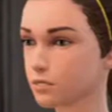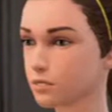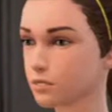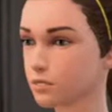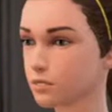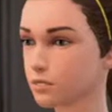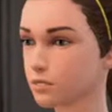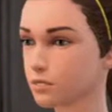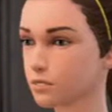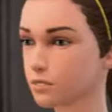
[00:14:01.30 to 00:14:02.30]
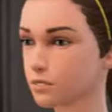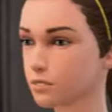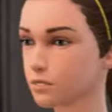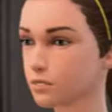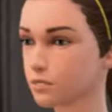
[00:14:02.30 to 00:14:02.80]

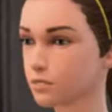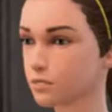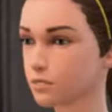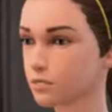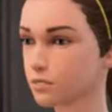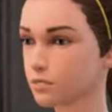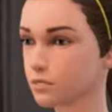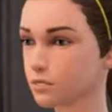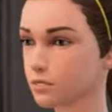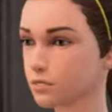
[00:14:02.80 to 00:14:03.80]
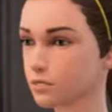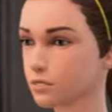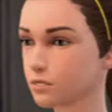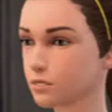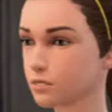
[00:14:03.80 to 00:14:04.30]

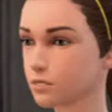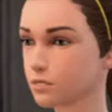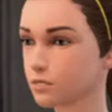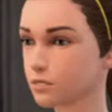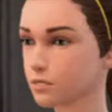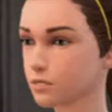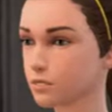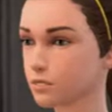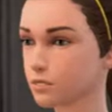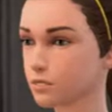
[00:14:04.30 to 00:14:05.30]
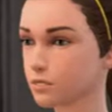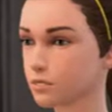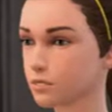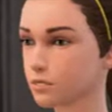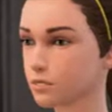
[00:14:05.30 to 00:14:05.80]

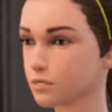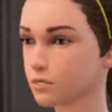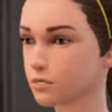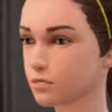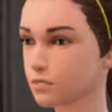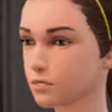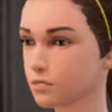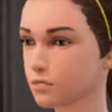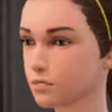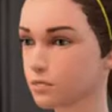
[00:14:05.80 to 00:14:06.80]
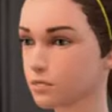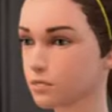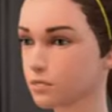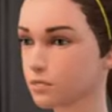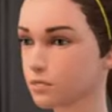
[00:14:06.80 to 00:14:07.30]

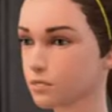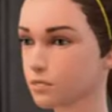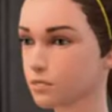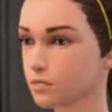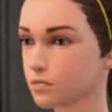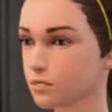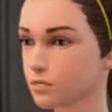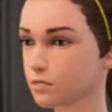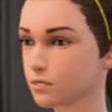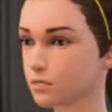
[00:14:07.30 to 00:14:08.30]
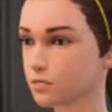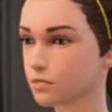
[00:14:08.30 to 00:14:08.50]
(not speaking)